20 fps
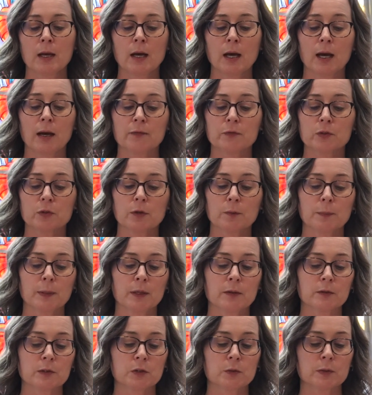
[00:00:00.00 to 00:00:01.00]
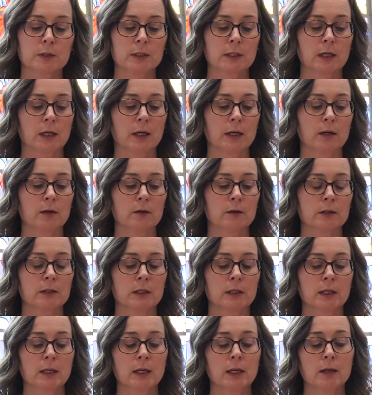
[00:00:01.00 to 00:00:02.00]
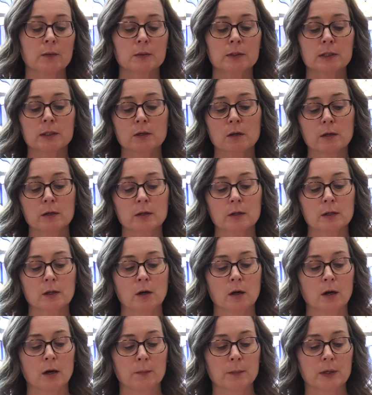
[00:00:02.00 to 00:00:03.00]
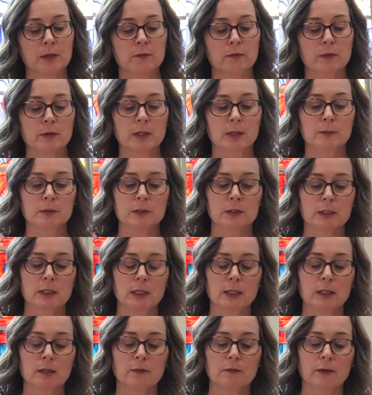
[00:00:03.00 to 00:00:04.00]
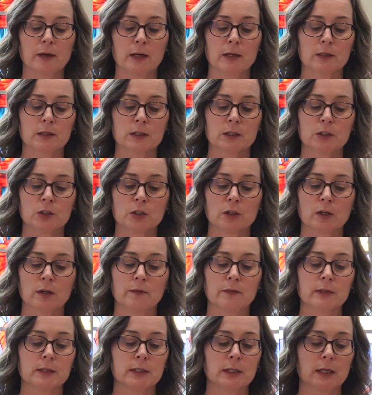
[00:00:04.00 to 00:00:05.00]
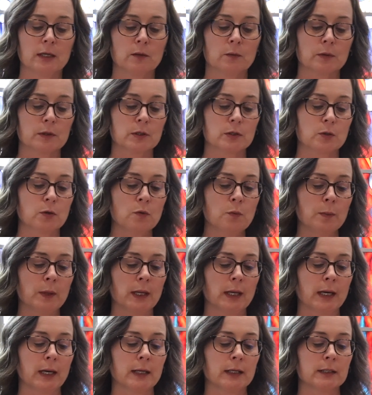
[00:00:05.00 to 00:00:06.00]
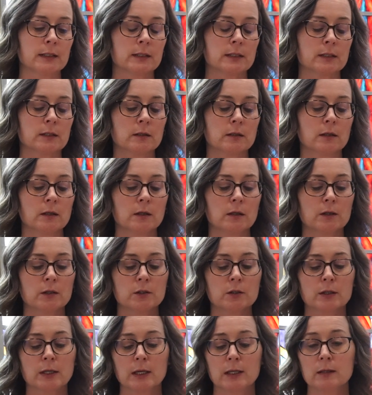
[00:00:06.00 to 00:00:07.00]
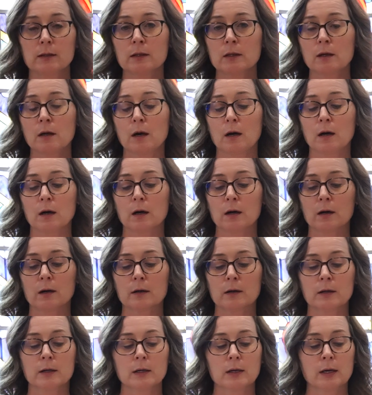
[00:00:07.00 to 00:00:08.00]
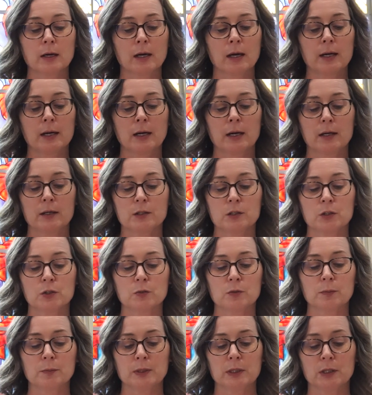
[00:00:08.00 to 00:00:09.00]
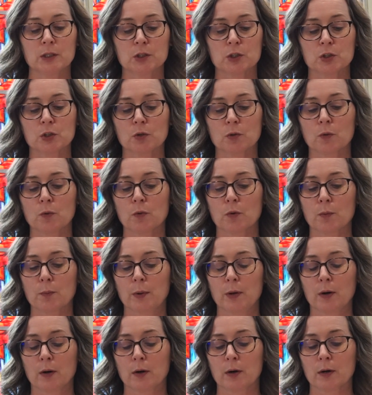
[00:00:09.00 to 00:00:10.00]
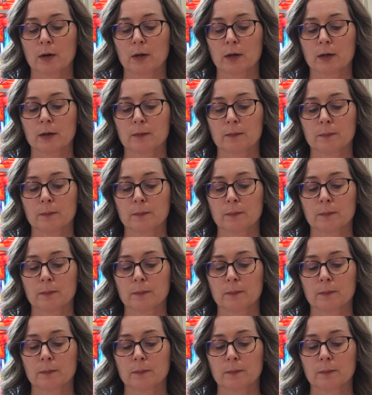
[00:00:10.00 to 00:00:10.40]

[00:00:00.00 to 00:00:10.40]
After our parents retired, it was not uncommon for them to take advantage of a day with no plans to get in the car and head to a beach or park.